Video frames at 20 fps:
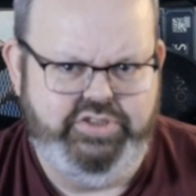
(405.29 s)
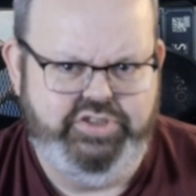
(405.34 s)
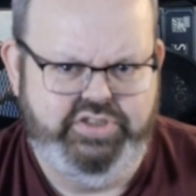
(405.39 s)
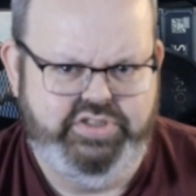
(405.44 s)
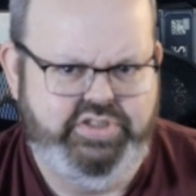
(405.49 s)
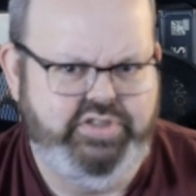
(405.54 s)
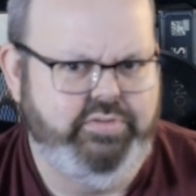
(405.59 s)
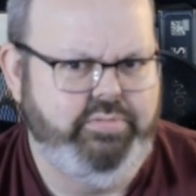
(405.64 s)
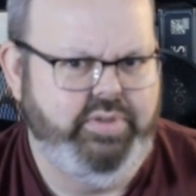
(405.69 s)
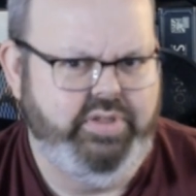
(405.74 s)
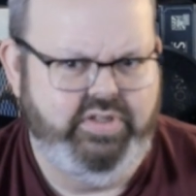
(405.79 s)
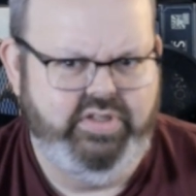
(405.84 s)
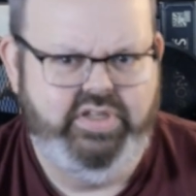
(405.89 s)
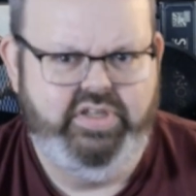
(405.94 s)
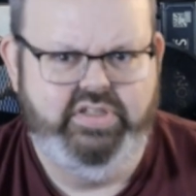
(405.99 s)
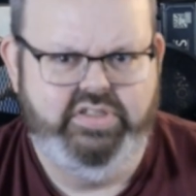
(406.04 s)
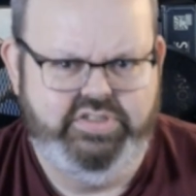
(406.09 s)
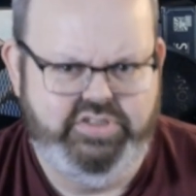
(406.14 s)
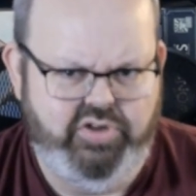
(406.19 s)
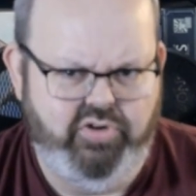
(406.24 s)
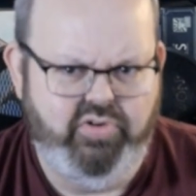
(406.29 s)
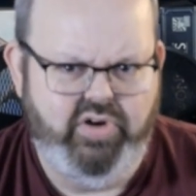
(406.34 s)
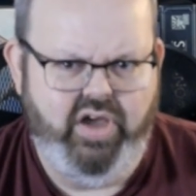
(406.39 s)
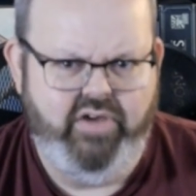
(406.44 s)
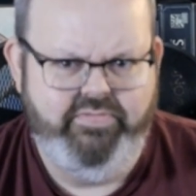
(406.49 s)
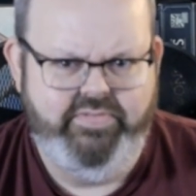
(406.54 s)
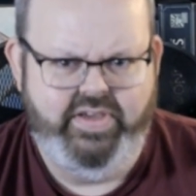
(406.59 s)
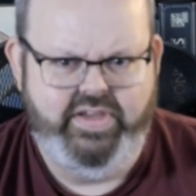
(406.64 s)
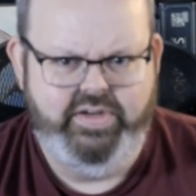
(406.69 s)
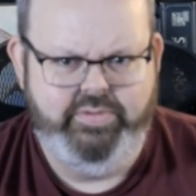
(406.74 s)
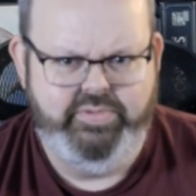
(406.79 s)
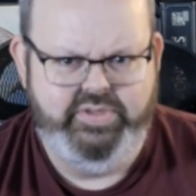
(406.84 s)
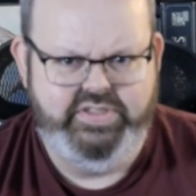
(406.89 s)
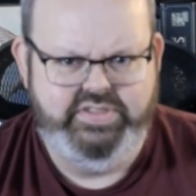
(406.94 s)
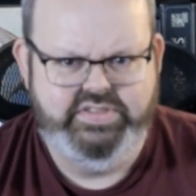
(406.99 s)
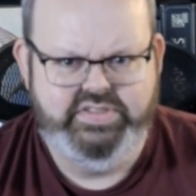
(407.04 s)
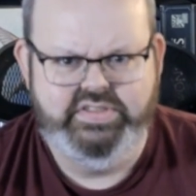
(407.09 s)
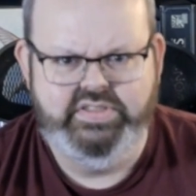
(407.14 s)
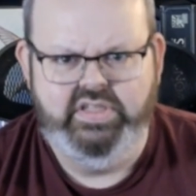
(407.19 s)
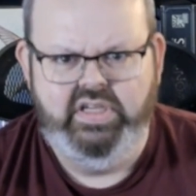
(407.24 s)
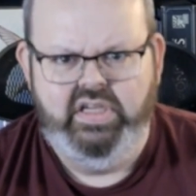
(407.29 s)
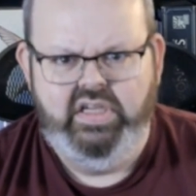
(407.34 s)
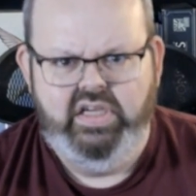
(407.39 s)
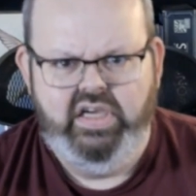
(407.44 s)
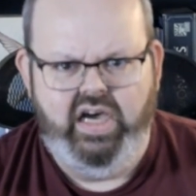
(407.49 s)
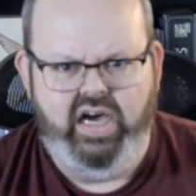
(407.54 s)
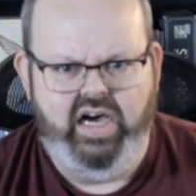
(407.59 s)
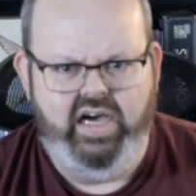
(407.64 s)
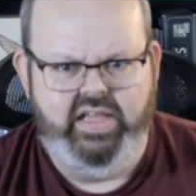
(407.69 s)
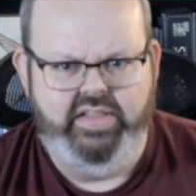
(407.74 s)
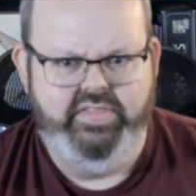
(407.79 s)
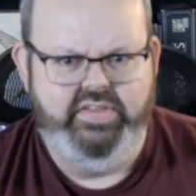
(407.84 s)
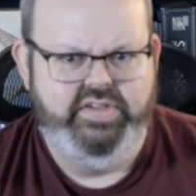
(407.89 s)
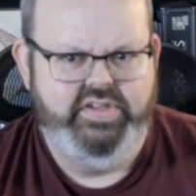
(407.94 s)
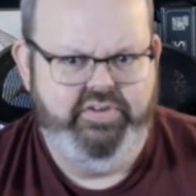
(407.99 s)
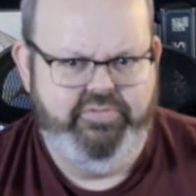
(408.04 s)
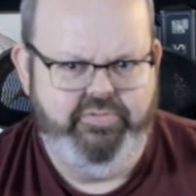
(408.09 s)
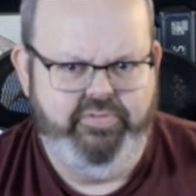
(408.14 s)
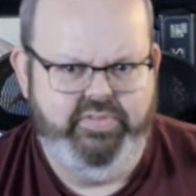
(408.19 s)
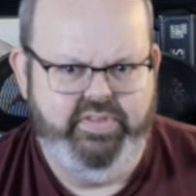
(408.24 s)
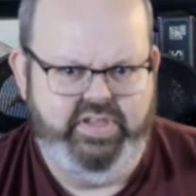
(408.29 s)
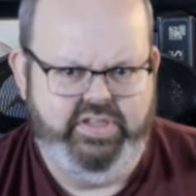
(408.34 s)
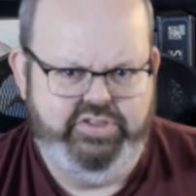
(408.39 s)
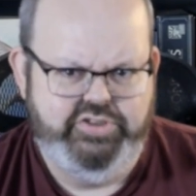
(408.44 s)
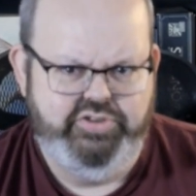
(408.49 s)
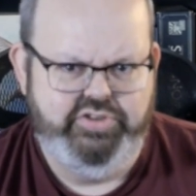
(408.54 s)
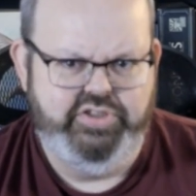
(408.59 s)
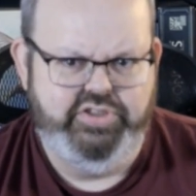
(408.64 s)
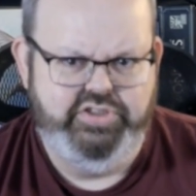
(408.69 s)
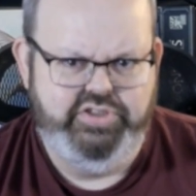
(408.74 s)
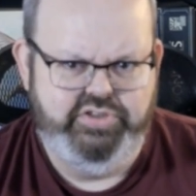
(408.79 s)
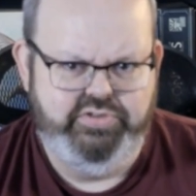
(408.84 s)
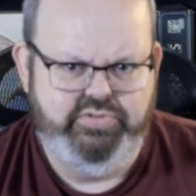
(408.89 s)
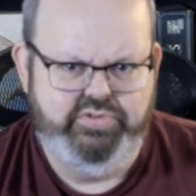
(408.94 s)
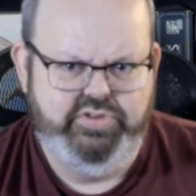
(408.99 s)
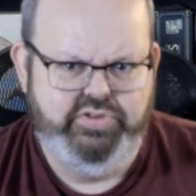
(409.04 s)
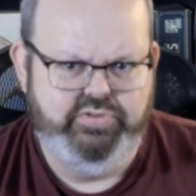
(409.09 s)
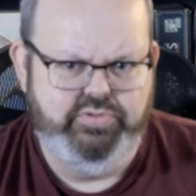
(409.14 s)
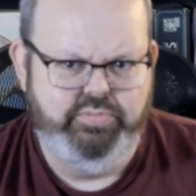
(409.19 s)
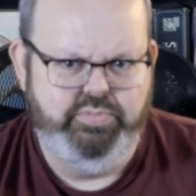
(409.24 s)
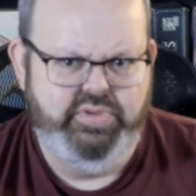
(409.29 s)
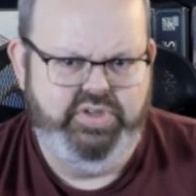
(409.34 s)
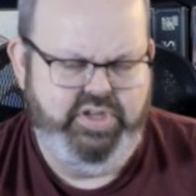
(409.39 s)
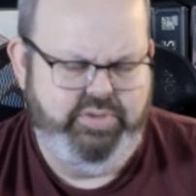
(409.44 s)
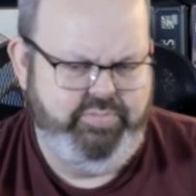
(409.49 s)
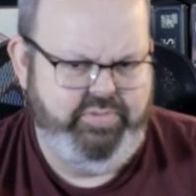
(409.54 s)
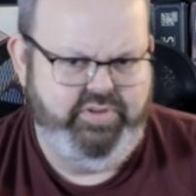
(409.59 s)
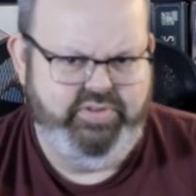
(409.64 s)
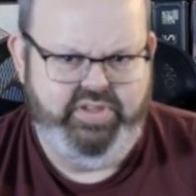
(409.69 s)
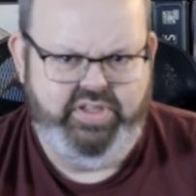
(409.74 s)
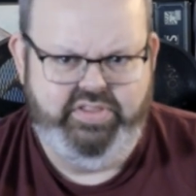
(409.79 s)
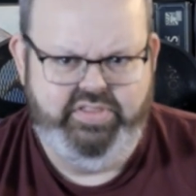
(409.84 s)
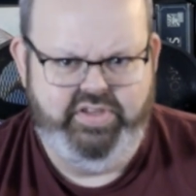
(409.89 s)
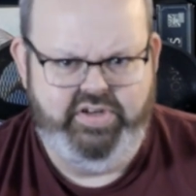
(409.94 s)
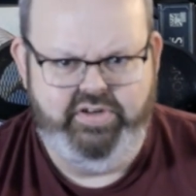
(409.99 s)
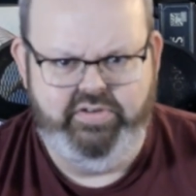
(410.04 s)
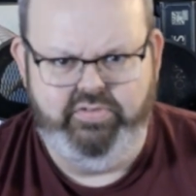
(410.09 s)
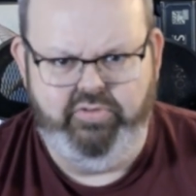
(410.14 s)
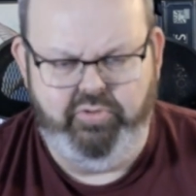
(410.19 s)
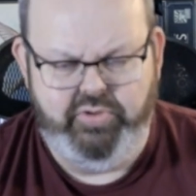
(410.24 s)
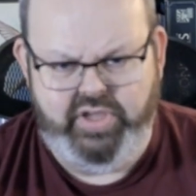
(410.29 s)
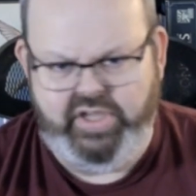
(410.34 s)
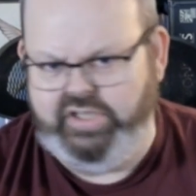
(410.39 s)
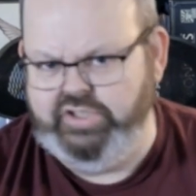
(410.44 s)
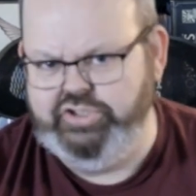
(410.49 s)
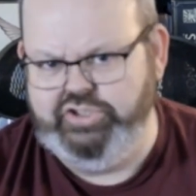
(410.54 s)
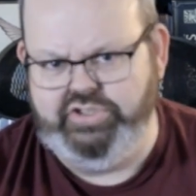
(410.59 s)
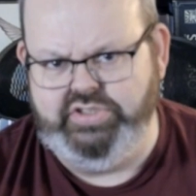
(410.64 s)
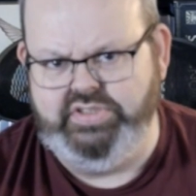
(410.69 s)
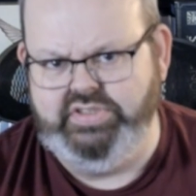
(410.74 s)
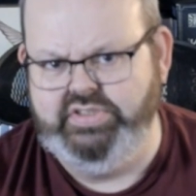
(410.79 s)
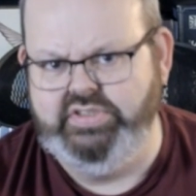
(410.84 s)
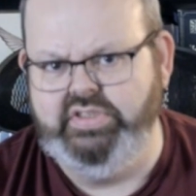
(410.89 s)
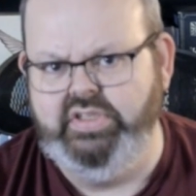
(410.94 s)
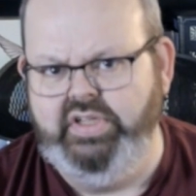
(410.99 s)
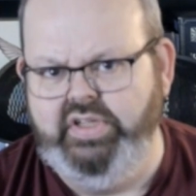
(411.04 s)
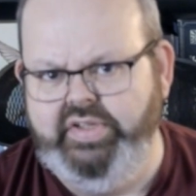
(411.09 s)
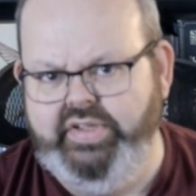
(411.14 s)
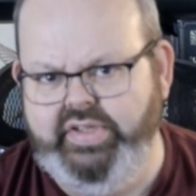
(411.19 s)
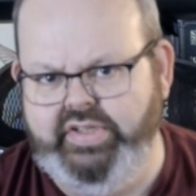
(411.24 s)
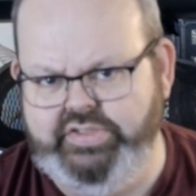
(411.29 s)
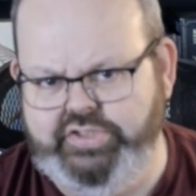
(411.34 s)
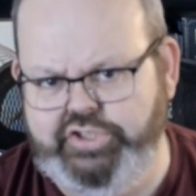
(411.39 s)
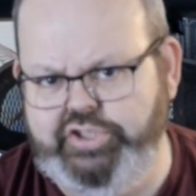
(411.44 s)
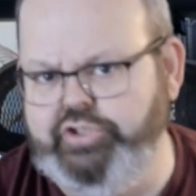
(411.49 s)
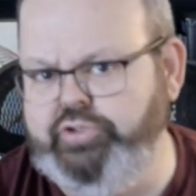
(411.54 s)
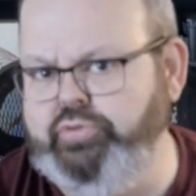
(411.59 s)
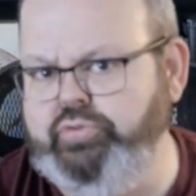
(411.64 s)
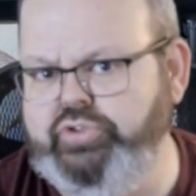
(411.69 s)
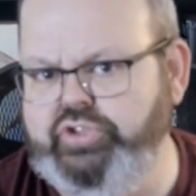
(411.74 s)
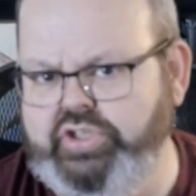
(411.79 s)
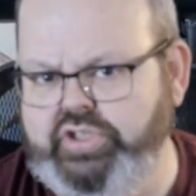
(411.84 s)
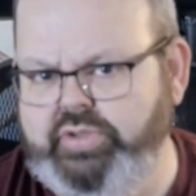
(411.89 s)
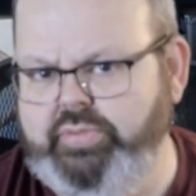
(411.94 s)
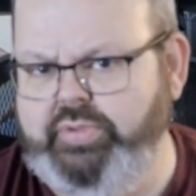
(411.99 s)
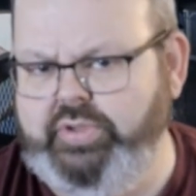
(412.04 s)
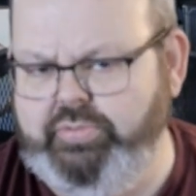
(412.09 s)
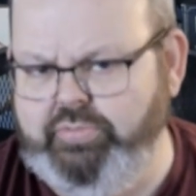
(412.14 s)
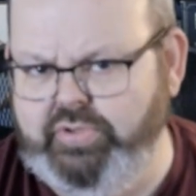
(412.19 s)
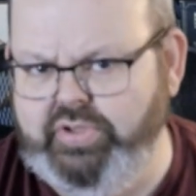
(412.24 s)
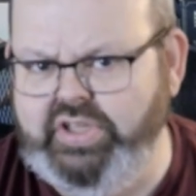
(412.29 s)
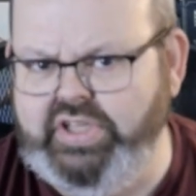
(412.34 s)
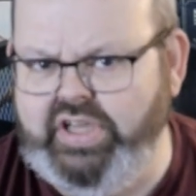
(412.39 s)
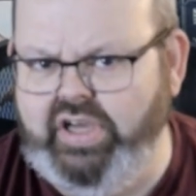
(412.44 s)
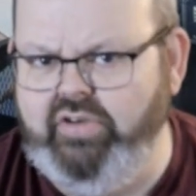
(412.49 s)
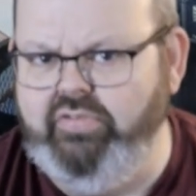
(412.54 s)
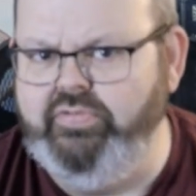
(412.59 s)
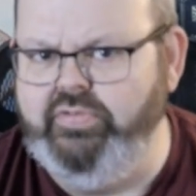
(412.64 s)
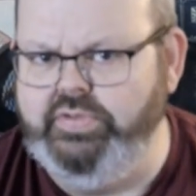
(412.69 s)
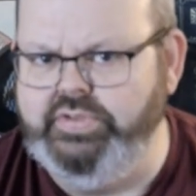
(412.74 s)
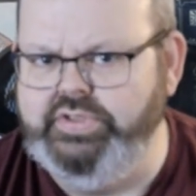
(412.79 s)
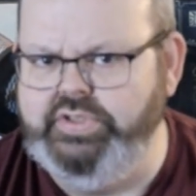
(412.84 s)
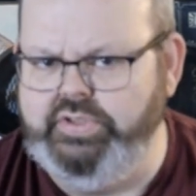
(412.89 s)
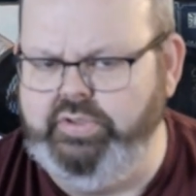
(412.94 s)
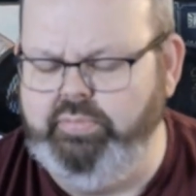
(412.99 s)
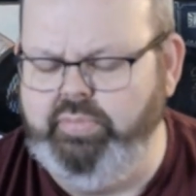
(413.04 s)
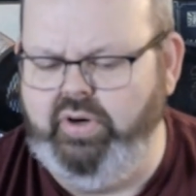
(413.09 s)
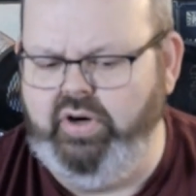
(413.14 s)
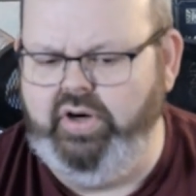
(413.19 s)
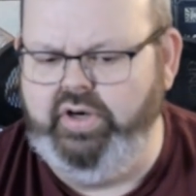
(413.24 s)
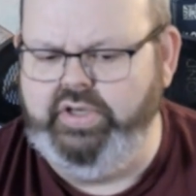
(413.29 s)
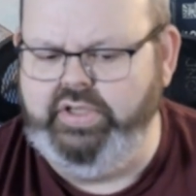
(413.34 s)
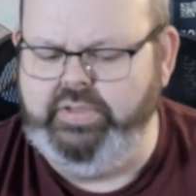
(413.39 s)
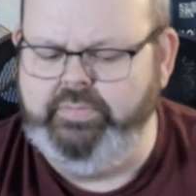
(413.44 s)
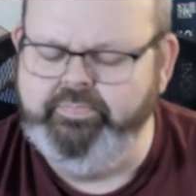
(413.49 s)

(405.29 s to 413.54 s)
Just your ability to zone off enemies and the different things you can do to manipulate their locations is huge and can be really helpful to your party.